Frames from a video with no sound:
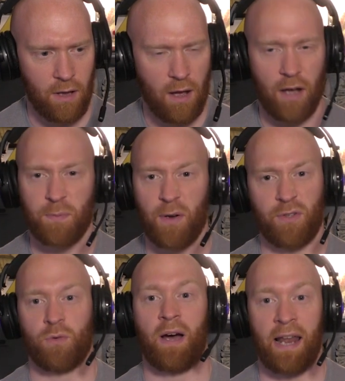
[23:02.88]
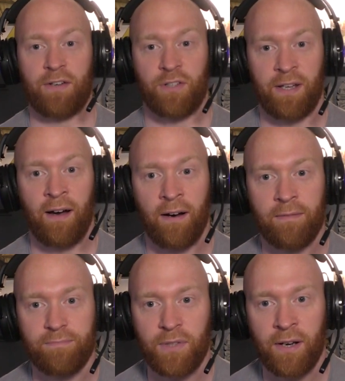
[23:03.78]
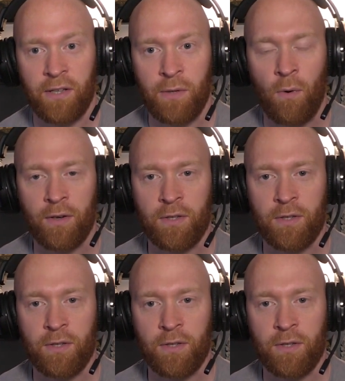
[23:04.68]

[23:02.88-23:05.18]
I suppose as well, HDR. You want